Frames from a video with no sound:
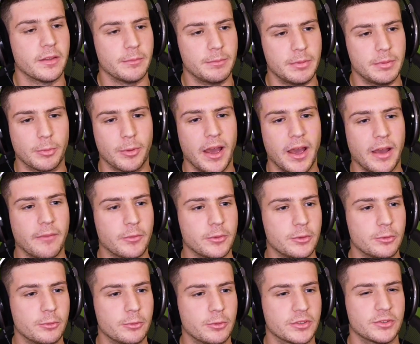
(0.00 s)
that people have on
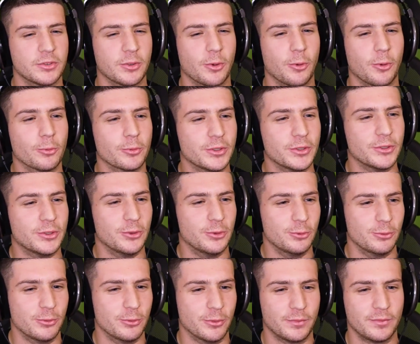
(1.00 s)
you is only to
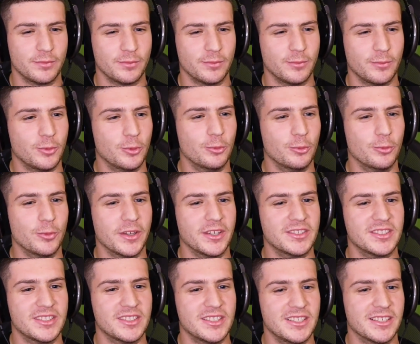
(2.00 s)
do with who they
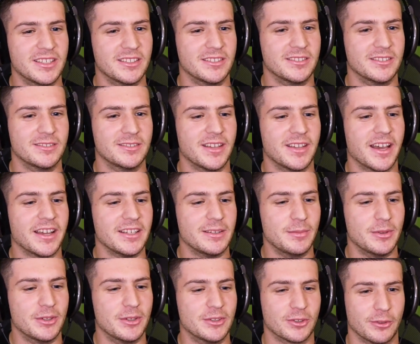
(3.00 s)
see in 90
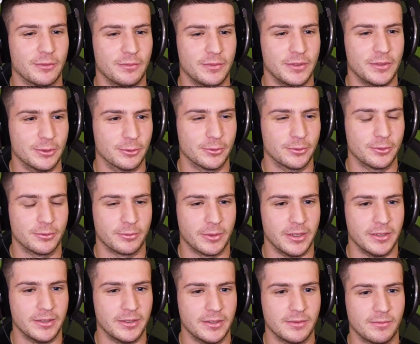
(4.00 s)
minutes on the field,
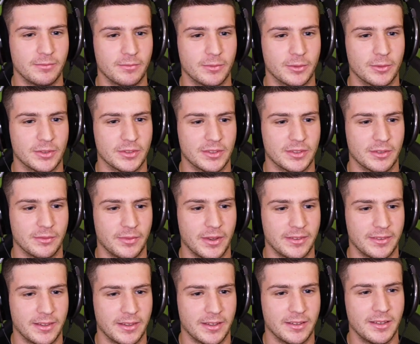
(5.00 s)
right? Versus the
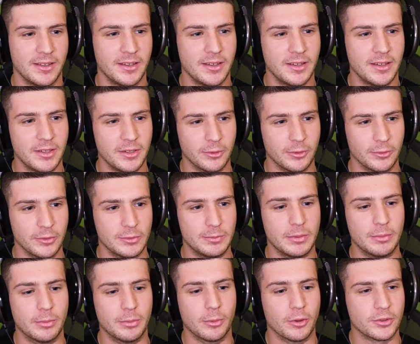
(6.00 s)
fact that, these
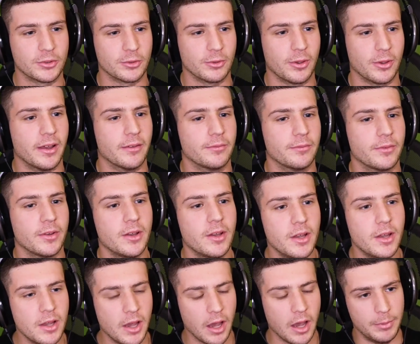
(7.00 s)
people also have
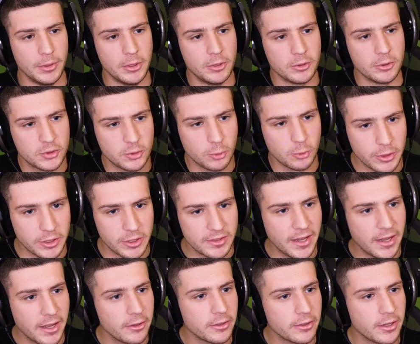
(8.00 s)
a bigger story to
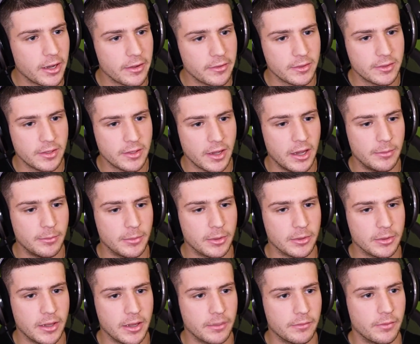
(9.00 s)
tell a lot of the time, and
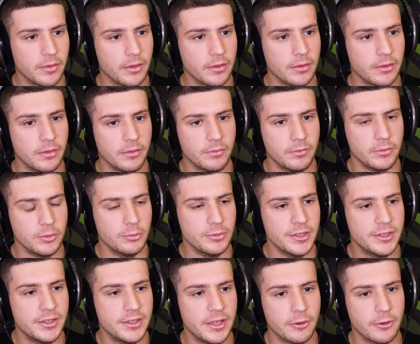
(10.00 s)
a lot of unique